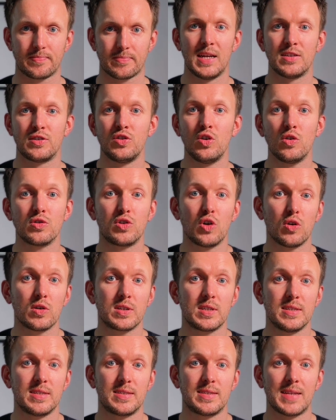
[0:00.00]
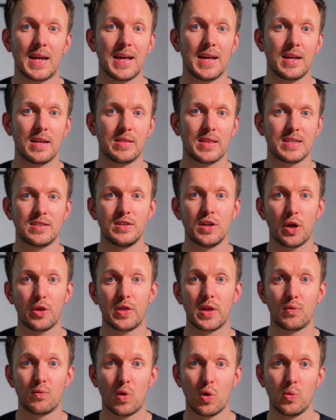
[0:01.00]
It's not doctors saying there's
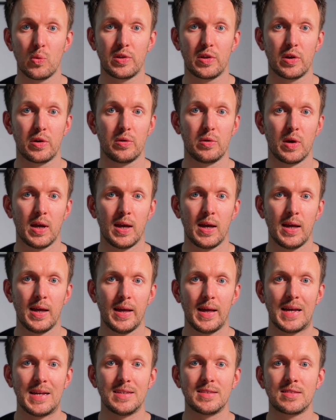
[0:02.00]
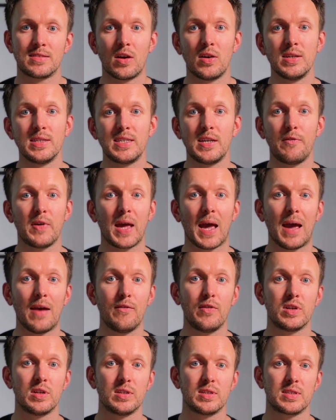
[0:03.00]
nothing wrong with you. It's scientific
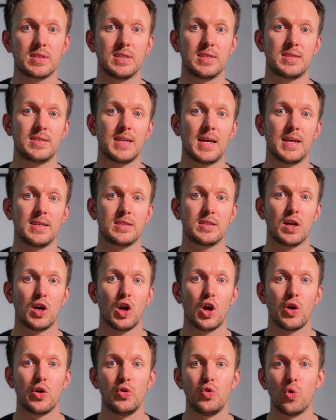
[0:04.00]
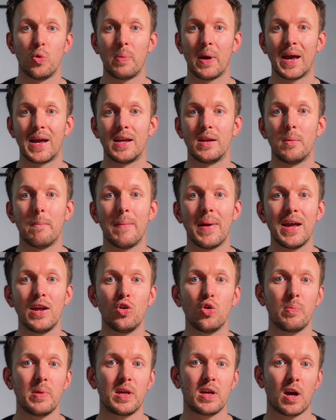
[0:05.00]
evidence that says your pain may
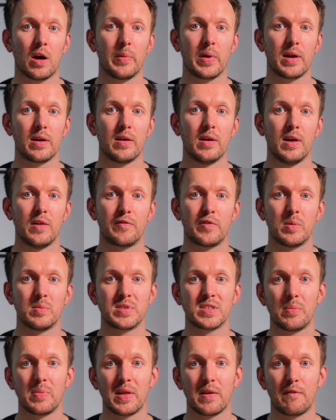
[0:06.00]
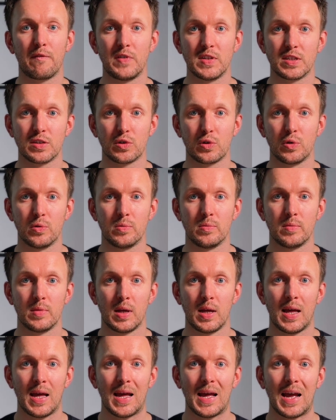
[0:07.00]
not be coming from something physical.
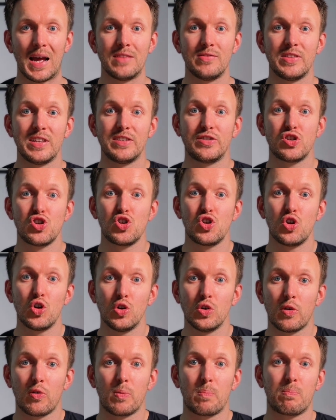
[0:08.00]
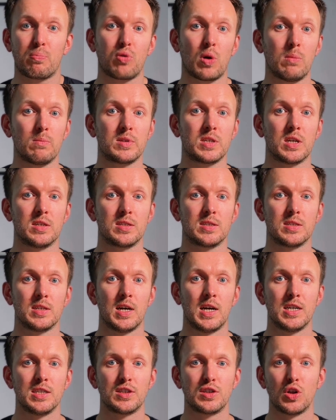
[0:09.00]
And this should prompt us
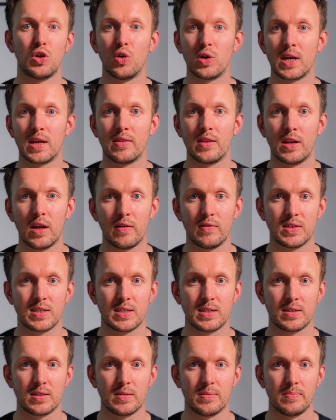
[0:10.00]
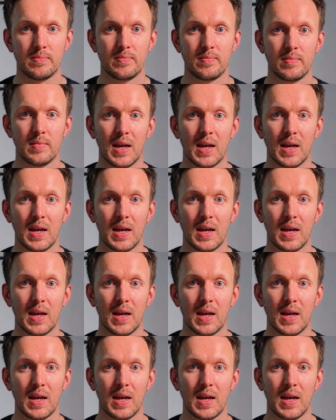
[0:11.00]
to look at the nervous system.